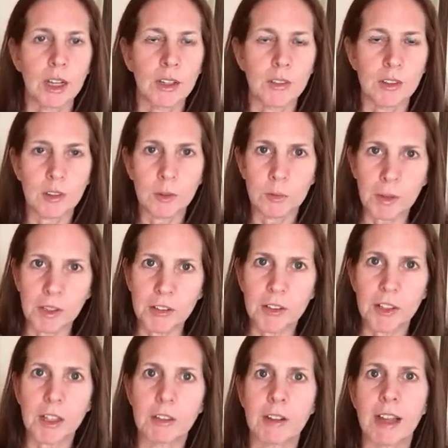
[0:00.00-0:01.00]
Because
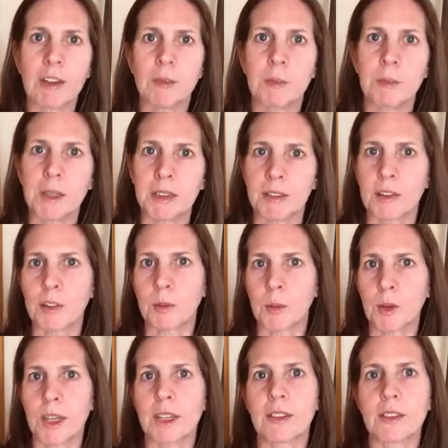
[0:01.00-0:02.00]
especially around business,
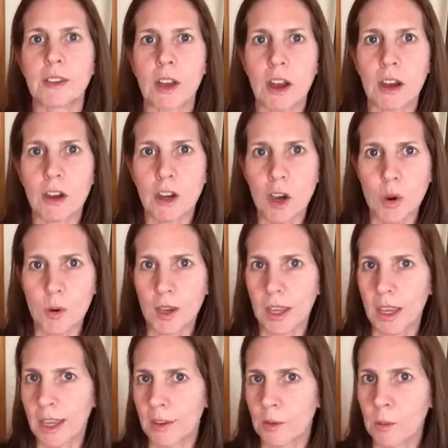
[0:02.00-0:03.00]
when it's not
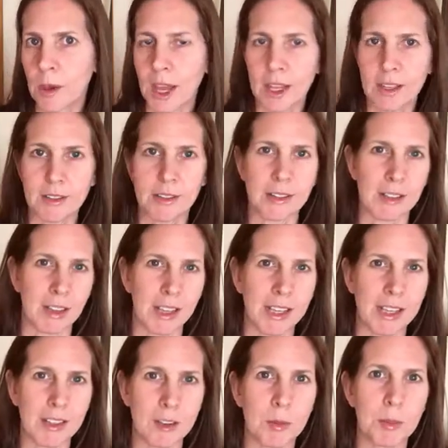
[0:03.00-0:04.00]
going as well as you'd
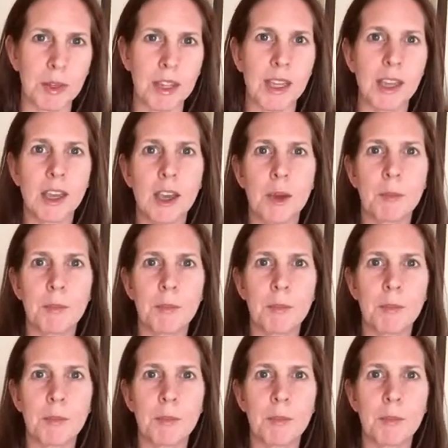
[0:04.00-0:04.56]
like it to be,